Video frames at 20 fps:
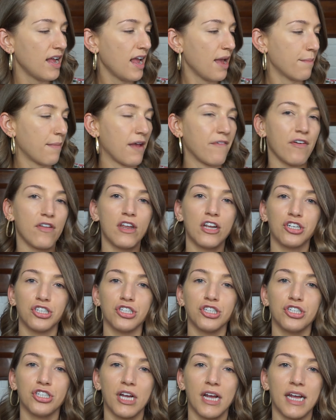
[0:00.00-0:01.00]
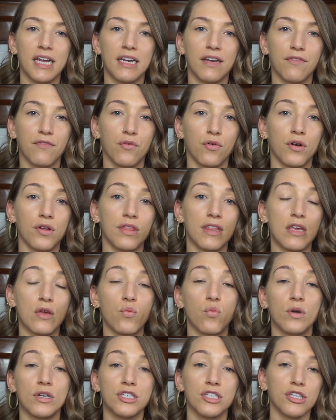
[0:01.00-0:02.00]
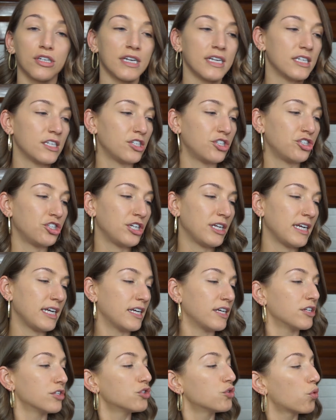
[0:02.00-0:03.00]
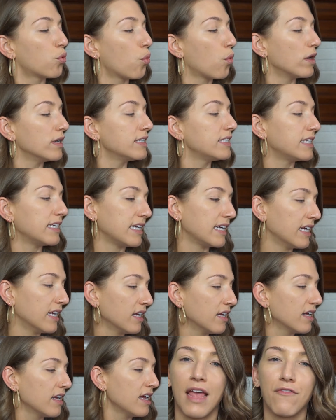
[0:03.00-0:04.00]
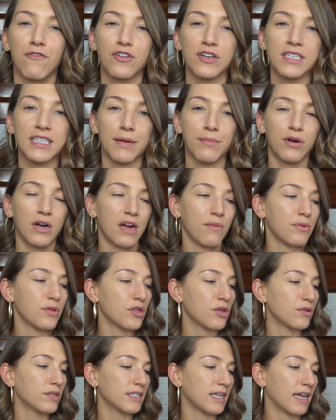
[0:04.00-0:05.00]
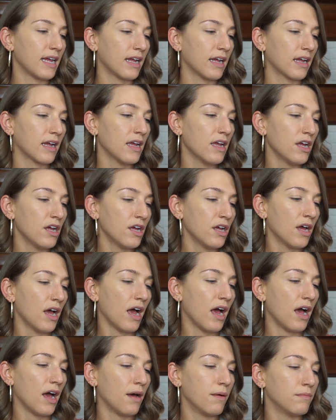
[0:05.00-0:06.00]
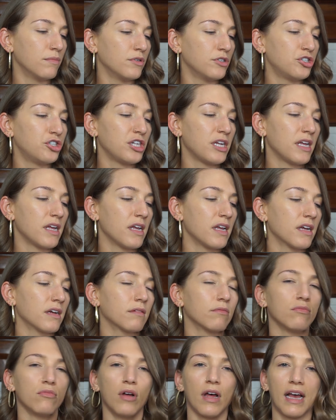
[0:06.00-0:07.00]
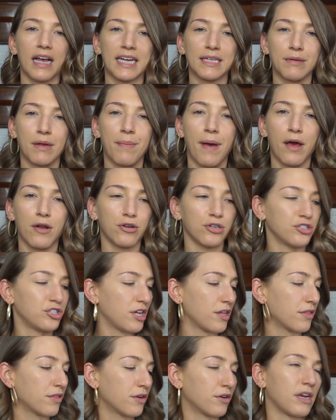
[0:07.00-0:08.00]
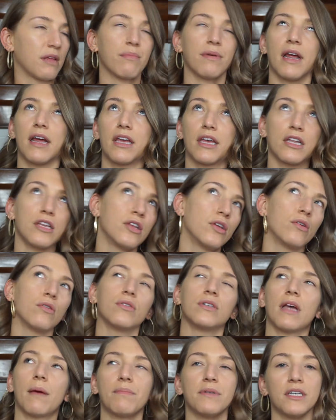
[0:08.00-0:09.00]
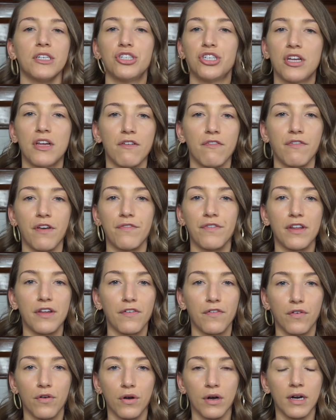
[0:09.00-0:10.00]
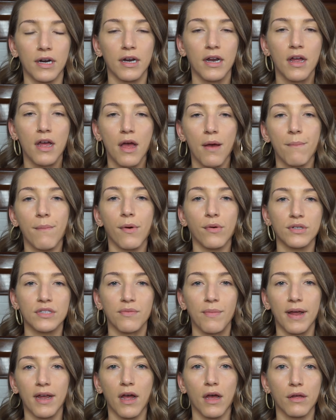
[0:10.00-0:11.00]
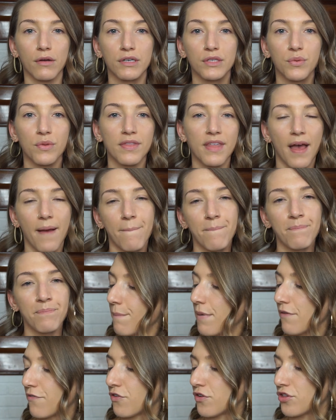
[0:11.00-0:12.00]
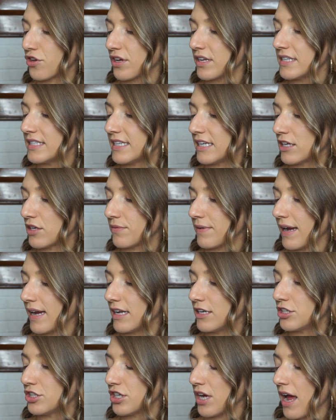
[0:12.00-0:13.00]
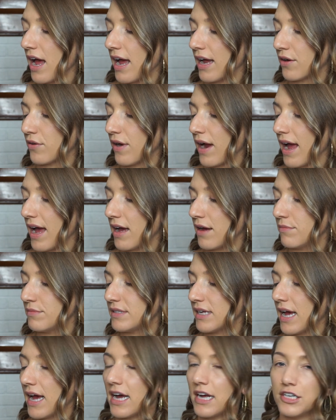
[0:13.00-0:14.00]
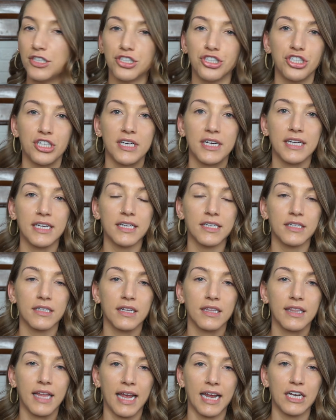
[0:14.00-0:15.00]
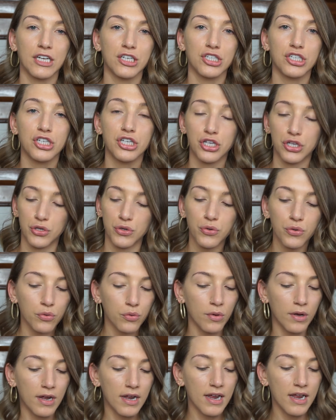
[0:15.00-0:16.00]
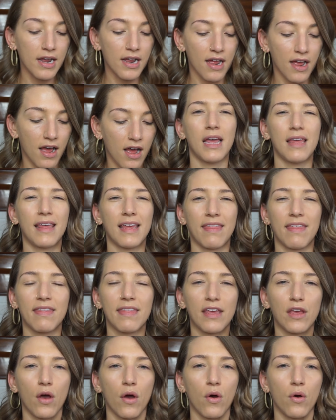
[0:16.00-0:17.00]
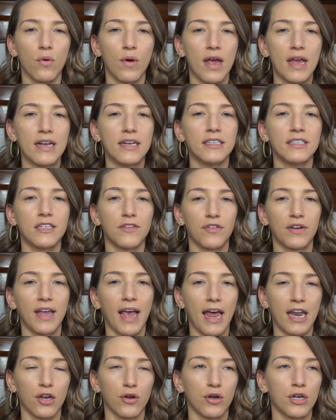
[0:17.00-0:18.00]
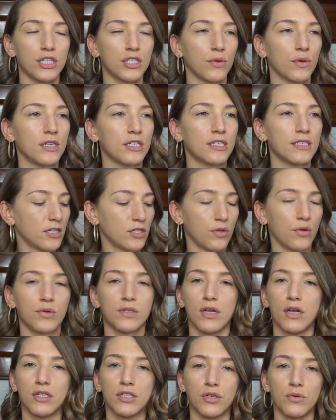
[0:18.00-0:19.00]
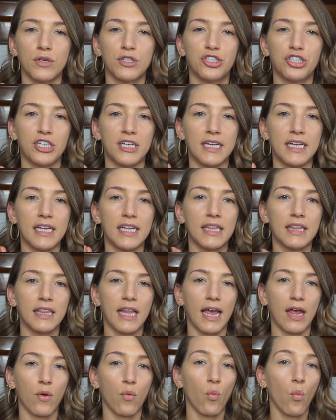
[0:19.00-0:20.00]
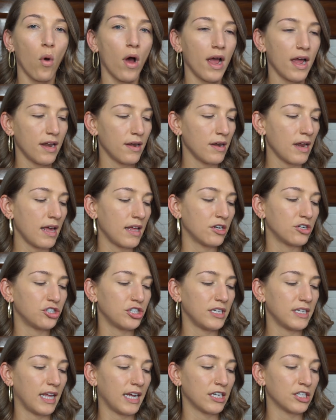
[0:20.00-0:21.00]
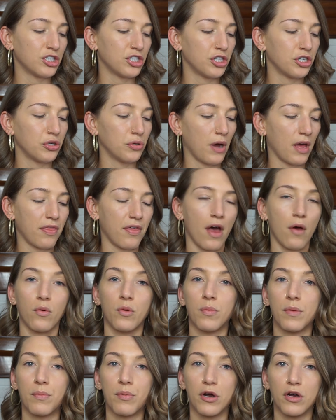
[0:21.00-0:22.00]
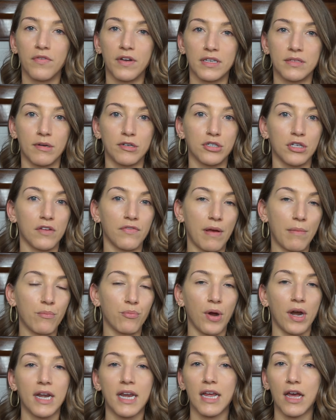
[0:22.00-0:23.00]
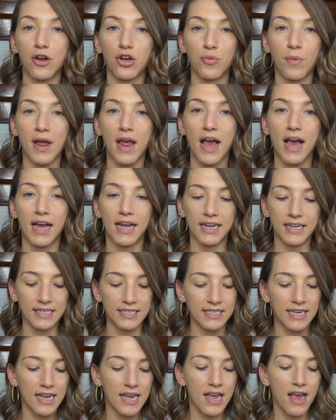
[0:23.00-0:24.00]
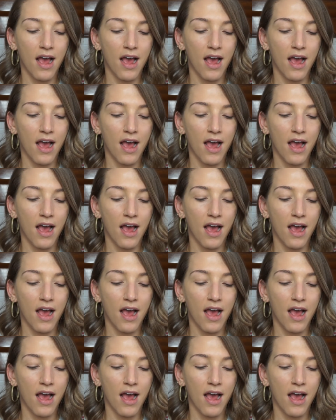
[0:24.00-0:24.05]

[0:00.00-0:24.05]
My foundation shade for the winter is G20. And for summer I've been using well, I guess my powder is G30, but I can use up to G50 for most of my colors with them. But for the concealer range, I grabbed G Light 2, and I think they go in different categories. So there was also a G Light 1, G Light 2 I thought would be perfect, especially if I'm brightening under my eyes.